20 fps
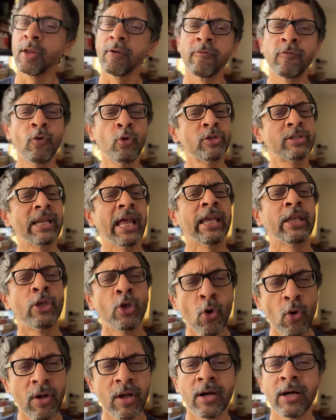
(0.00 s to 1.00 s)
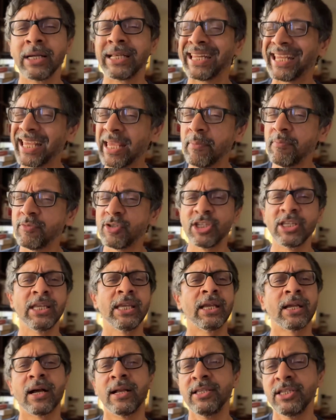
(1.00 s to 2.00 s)
Foods like yogurt, kimchi,
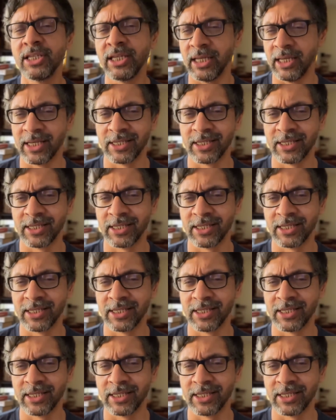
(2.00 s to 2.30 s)
kanji,